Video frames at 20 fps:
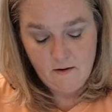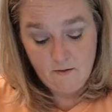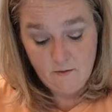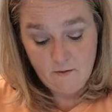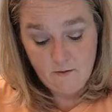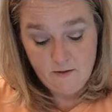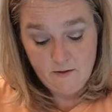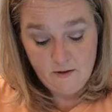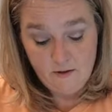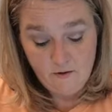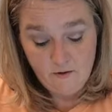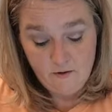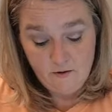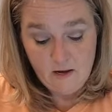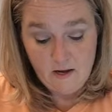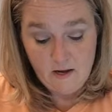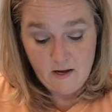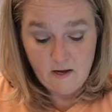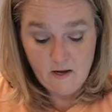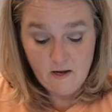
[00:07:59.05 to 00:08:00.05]
right there on the
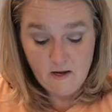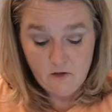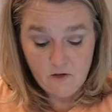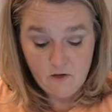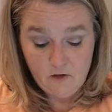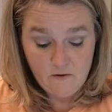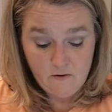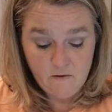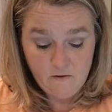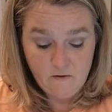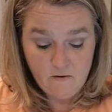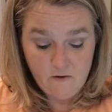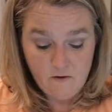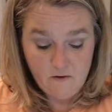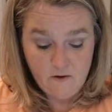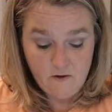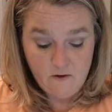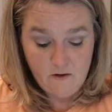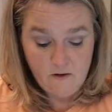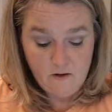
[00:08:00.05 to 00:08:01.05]
edge,
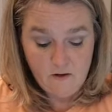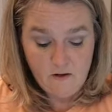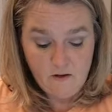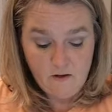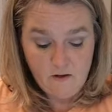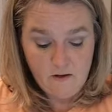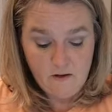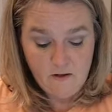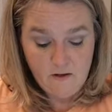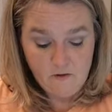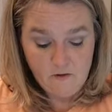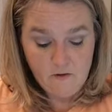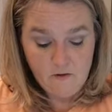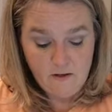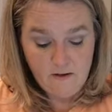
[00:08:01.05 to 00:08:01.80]
so it